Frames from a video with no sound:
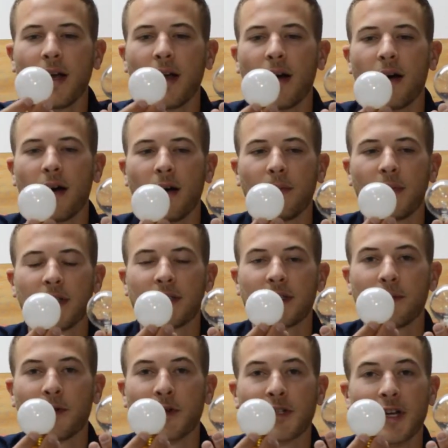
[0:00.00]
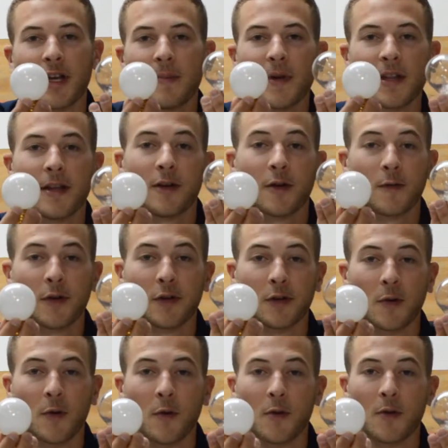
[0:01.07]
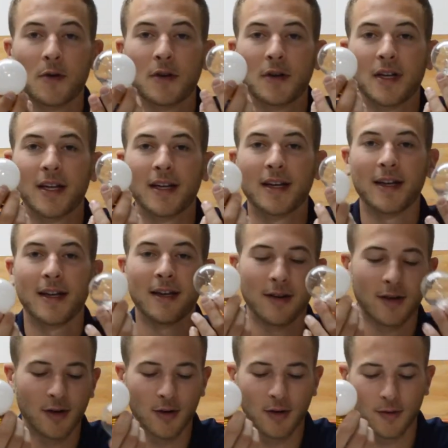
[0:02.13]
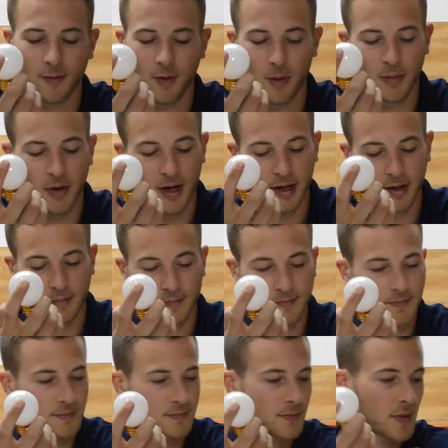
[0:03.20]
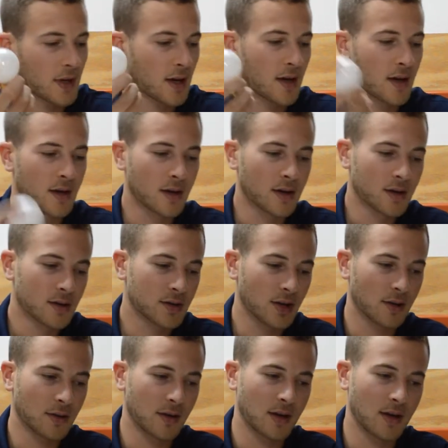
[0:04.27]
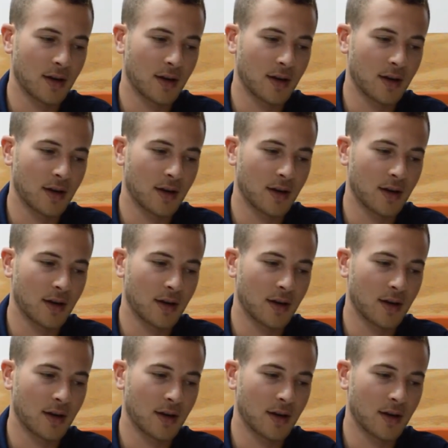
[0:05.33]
but similar shape, and they look really cool in your rope lighting. So